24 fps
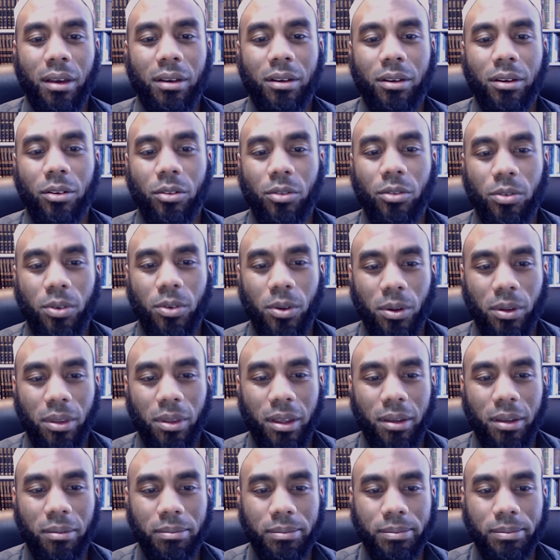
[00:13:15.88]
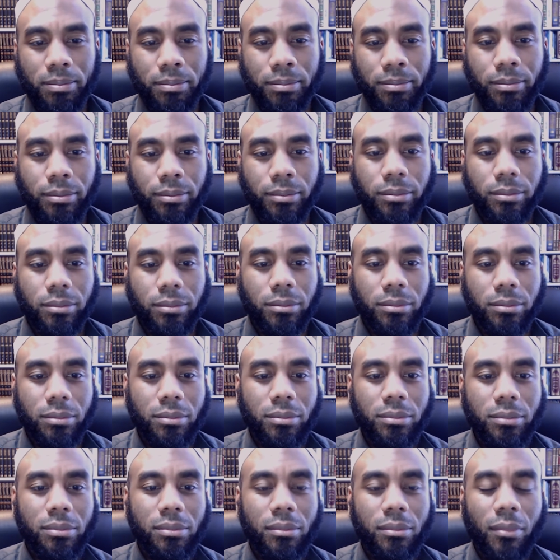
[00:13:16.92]
for them
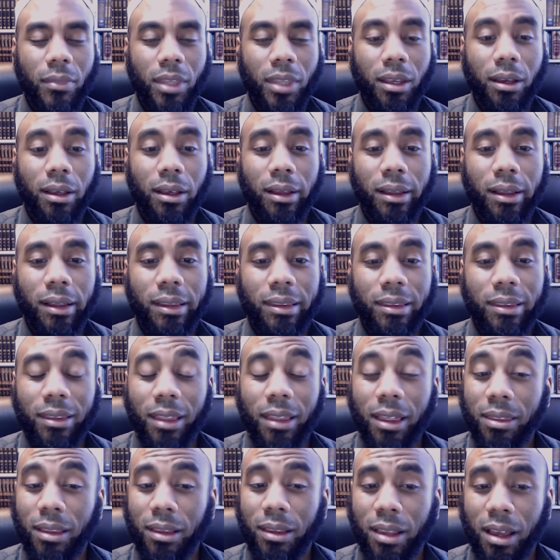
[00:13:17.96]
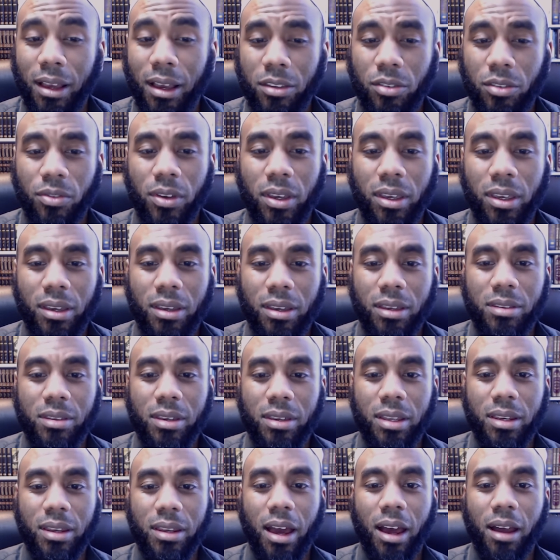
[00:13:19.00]
and then the last thing is
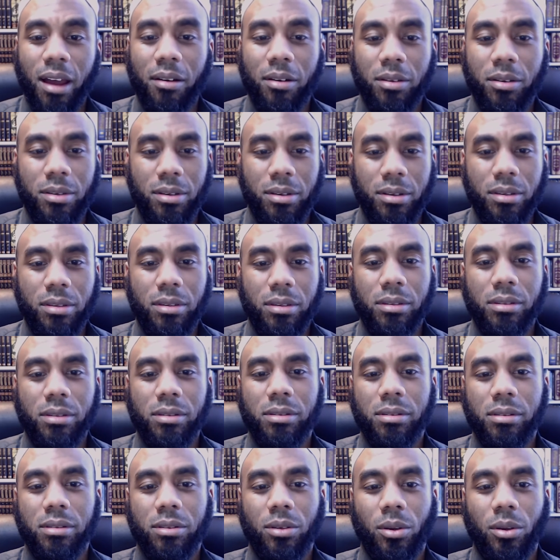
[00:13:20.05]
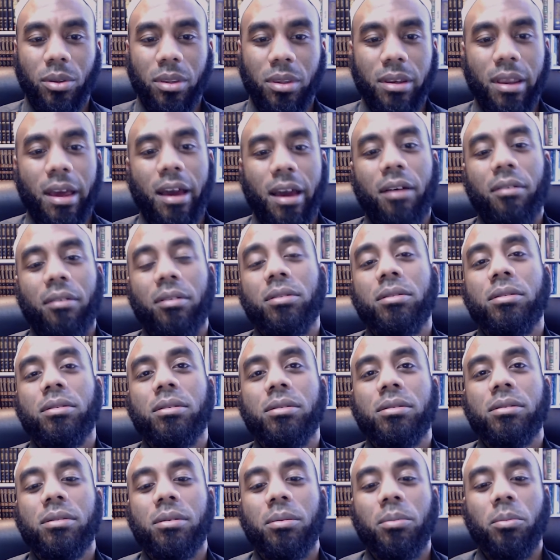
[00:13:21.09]
inheritance so the
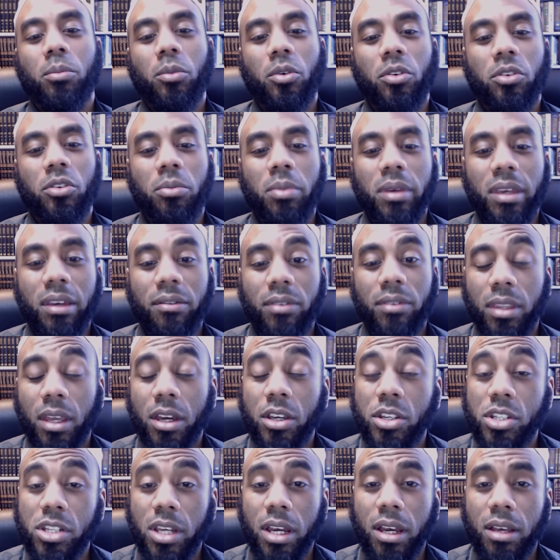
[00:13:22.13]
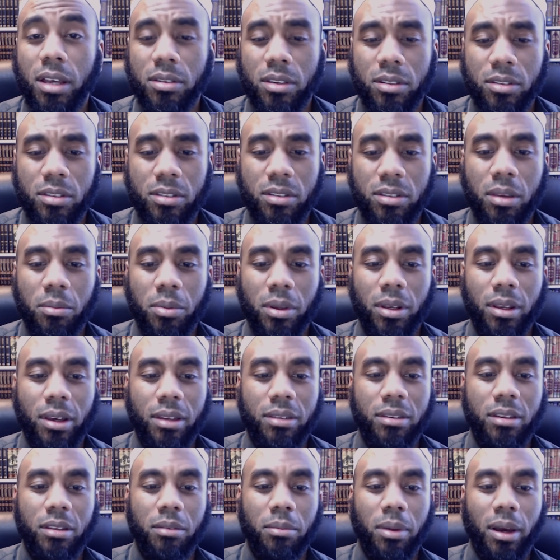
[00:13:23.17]
inheritors must be given their shares as
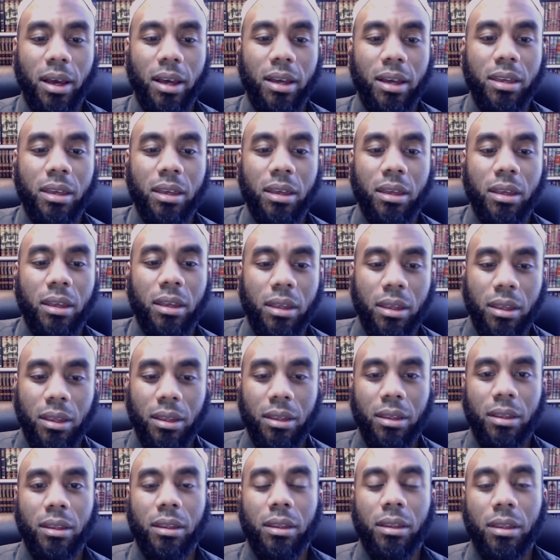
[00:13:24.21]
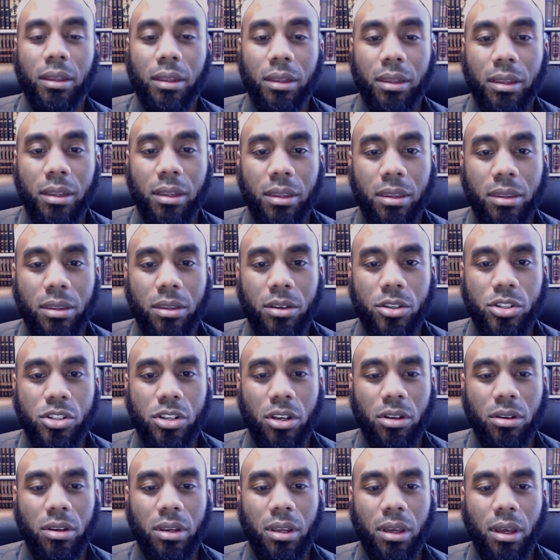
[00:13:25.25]
stipulated by the
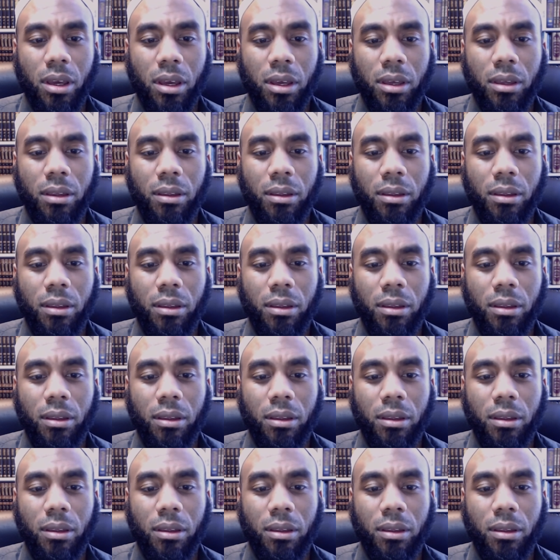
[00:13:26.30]
sharia